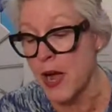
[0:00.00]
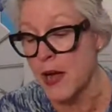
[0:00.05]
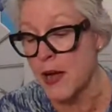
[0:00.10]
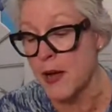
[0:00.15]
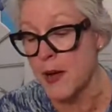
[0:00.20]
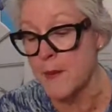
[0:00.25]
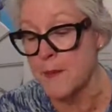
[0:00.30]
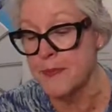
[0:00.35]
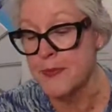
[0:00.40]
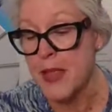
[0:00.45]

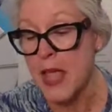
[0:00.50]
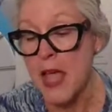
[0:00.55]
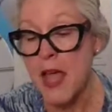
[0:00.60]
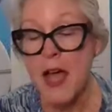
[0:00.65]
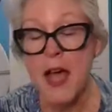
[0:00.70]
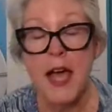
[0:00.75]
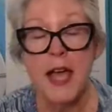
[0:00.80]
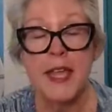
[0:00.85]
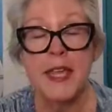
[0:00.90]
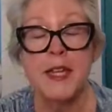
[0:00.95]

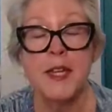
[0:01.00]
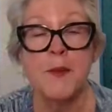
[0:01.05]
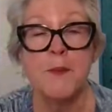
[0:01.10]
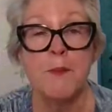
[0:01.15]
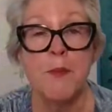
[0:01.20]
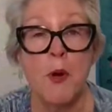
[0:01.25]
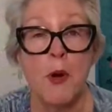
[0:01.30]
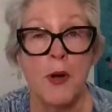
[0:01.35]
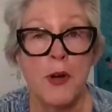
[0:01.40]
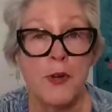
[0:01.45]
an
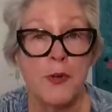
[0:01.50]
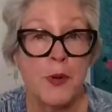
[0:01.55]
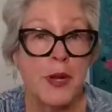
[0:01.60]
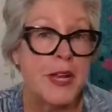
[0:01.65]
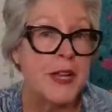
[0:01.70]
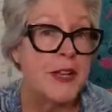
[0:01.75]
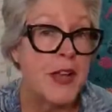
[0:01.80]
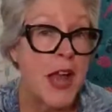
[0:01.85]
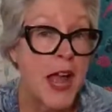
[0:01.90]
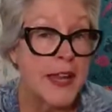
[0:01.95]

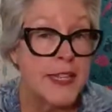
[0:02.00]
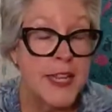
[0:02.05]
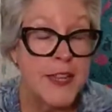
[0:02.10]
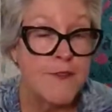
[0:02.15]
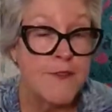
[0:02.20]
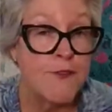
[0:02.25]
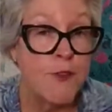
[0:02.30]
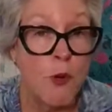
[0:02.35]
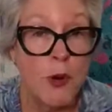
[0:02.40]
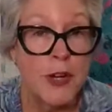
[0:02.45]
embroidery
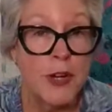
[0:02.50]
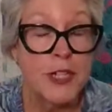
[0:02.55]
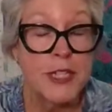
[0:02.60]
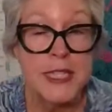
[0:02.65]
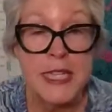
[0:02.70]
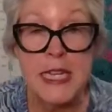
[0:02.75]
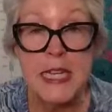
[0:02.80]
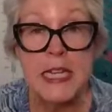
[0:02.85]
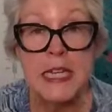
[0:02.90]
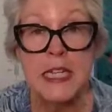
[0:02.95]

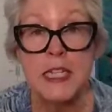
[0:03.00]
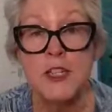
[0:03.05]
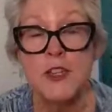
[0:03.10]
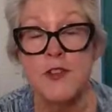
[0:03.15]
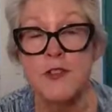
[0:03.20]
90-14.